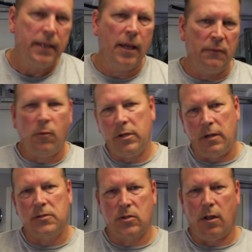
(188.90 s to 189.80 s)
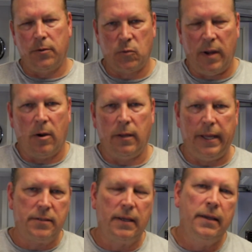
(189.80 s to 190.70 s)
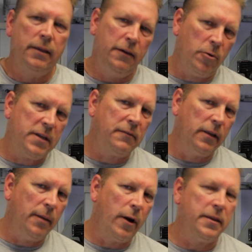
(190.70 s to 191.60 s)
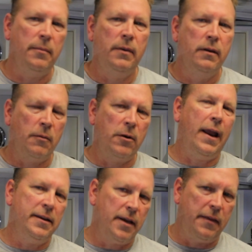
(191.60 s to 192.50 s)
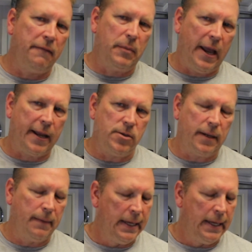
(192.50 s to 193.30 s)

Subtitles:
Now, before you can install your Swaybar links, you first have to liberate them from their anti-theft packaging.